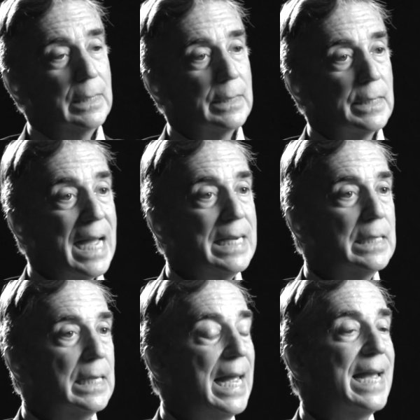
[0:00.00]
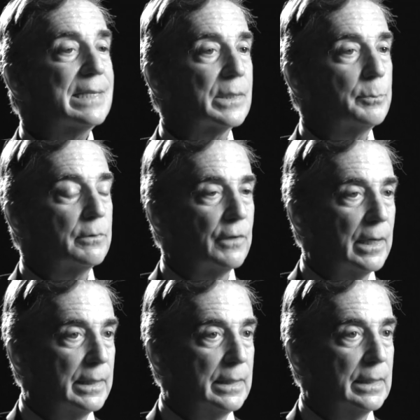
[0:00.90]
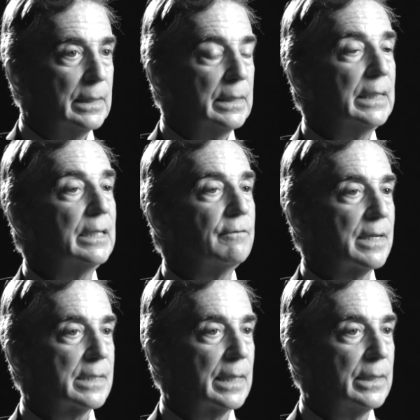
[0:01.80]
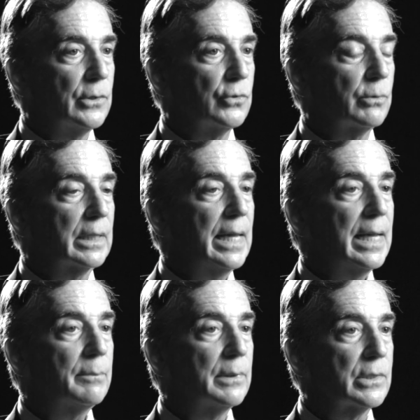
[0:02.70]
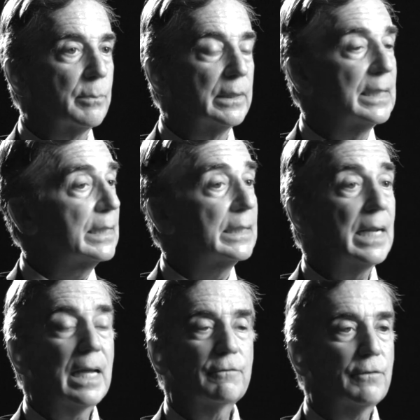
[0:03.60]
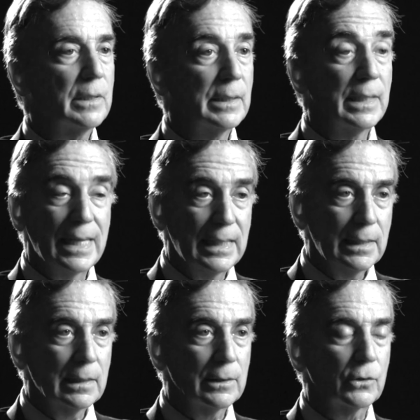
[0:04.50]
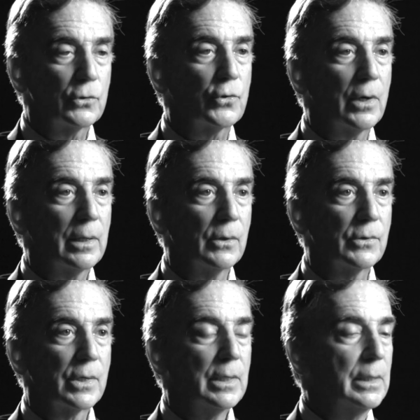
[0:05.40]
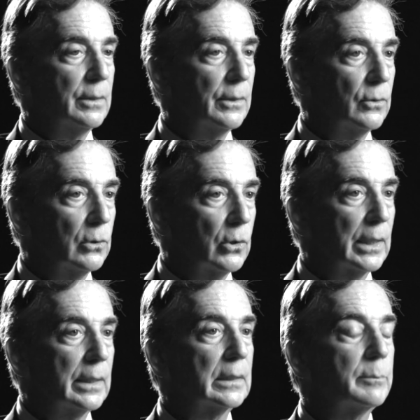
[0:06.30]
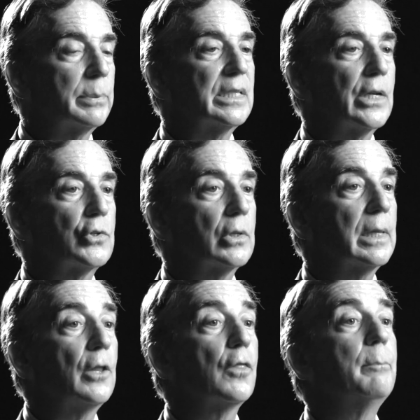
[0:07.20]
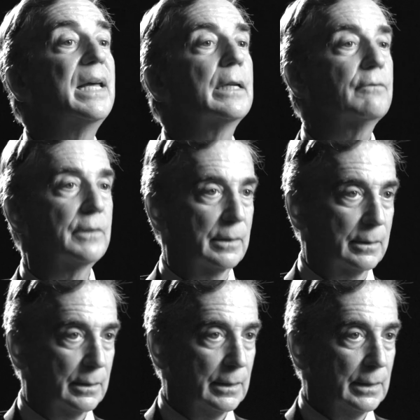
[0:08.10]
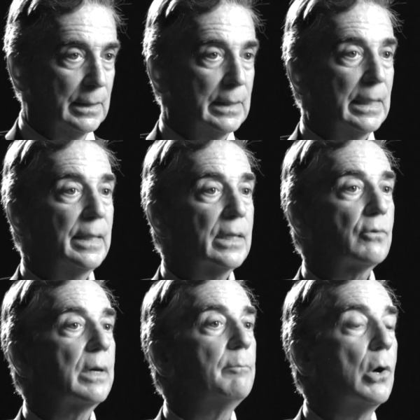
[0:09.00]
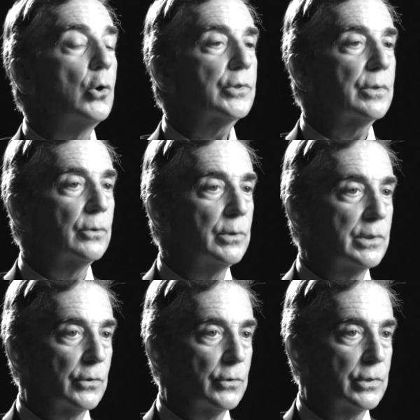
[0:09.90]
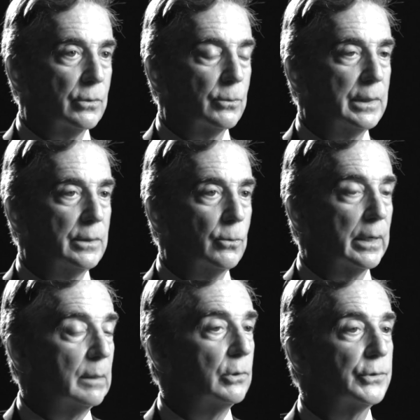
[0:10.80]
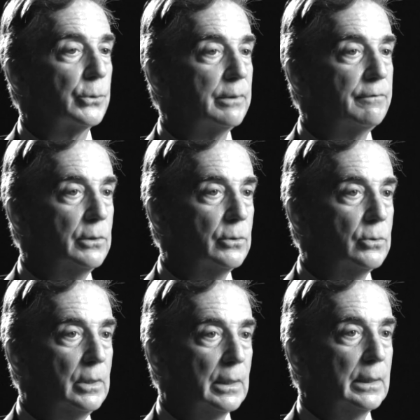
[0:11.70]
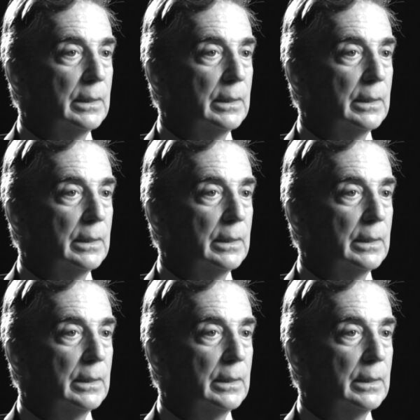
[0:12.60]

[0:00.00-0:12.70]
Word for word: NIDA has to provide investigators with cannabis, but they cannot fund any clinical trials that are looking at the potential health benefit. And that's why most of the research that we were able to review